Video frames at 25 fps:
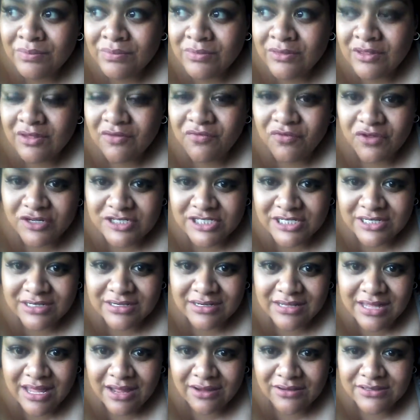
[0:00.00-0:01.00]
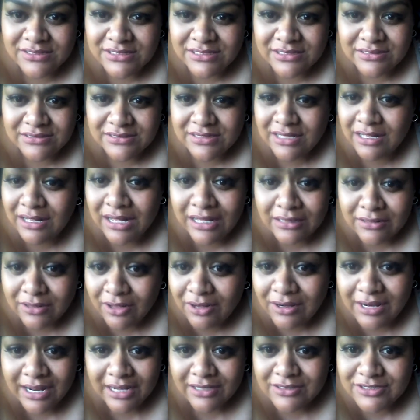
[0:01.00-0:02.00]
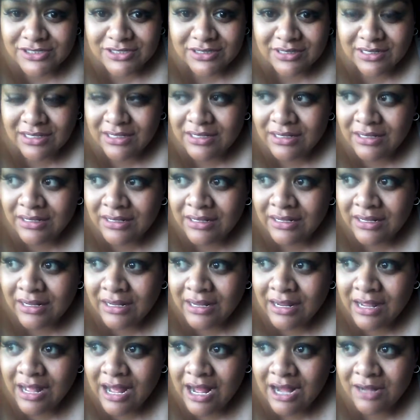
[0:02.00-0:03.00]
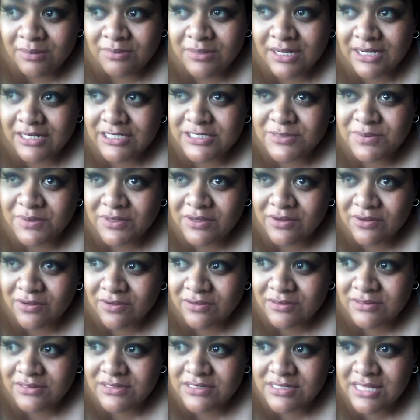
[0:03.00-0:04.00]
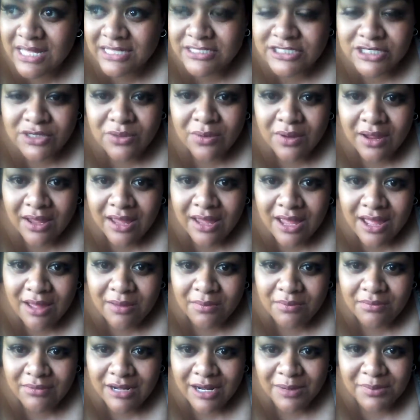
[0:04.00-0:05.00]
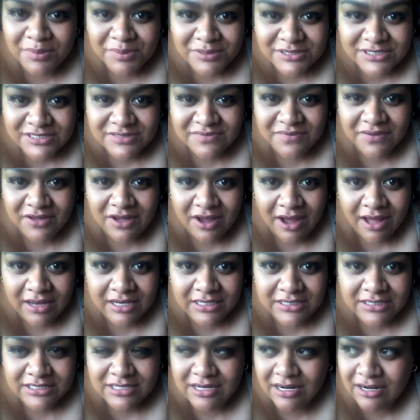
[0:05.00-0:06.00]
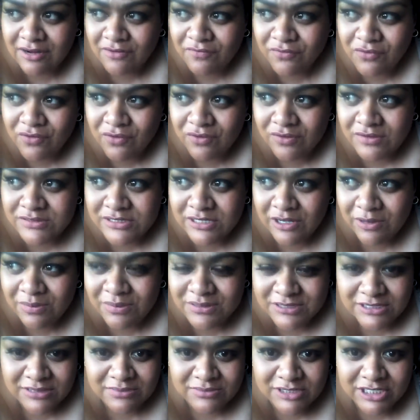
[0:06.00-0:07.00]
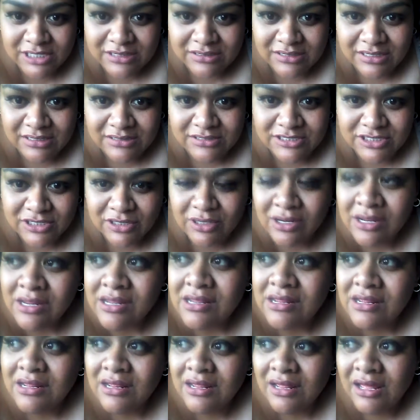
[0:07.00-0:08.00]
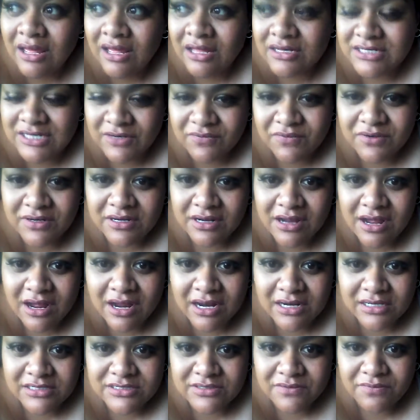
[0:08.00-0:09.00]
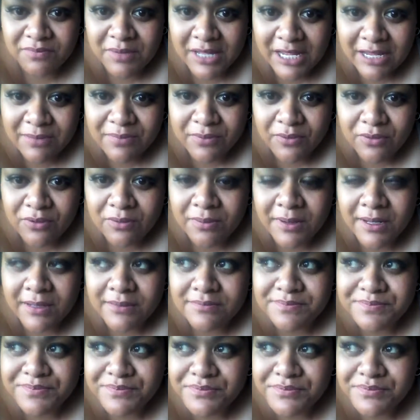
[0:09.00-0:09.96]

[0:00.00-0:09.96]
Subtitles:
fresh encounters, a lot actually, and it's because that's who I am. I'm Pacific Islander, and of course I'll be subjected to different kinds of people, but